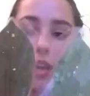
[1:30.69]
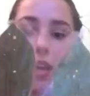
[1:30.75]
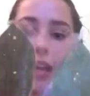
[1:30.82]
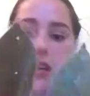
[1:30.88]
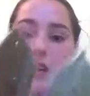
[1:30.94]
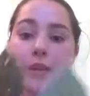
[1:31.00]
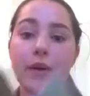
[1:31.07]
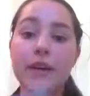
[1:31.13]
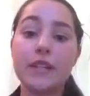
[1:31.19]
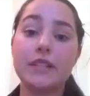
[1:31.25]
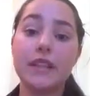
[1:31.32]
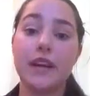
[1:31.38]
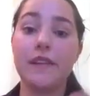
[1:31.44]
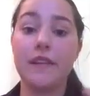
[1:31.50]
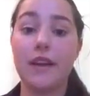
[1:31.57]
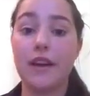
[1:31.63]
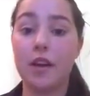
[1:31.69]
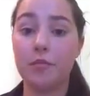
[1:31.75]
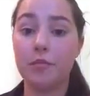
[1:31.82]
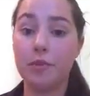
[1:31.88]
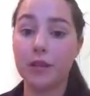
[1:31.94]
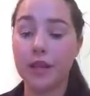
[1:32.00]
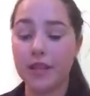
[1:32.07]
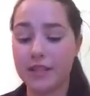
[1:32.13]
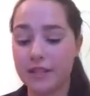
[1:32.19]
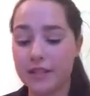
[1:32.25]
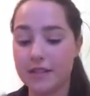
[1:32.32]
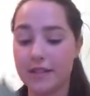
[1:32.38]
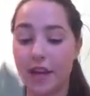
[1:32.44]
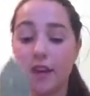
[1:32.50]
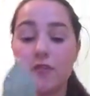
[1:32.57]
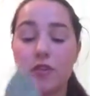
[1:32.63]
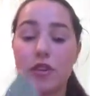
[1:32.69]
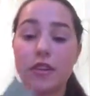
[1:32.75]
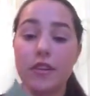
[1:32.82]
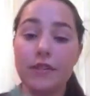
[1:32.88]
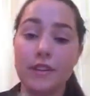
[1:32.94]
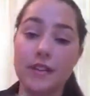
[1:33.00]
Another way to tell that a plant itself or a leaf